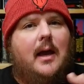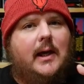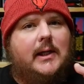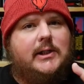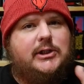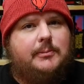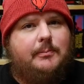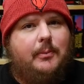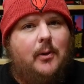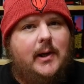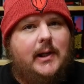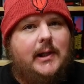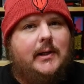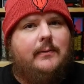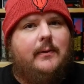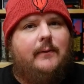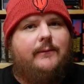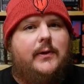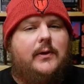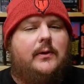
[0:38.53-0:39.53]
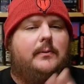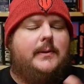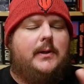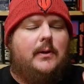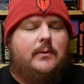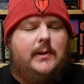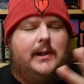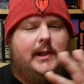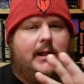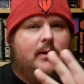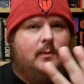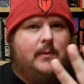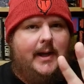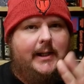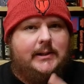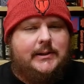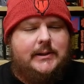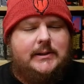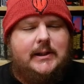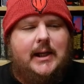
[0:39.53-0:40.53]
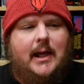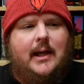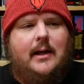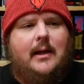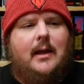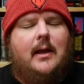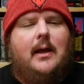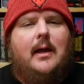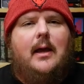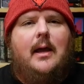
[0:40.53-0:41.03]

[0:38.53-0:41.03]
a spoiler review, but don't click away just yet.